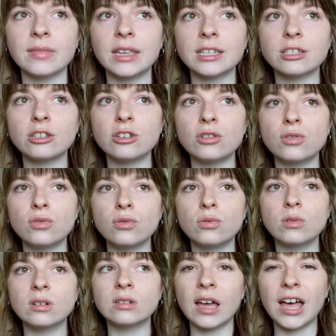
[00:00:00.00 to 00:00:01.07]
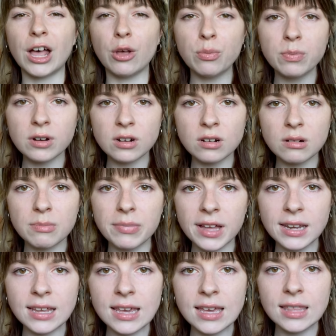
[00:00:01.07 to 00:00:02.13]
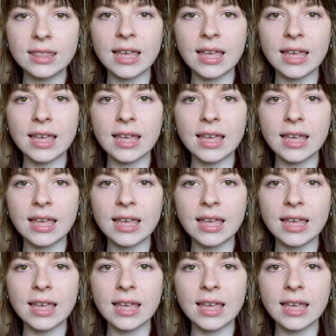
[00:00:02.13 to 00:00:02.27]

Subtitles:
this new helper buddy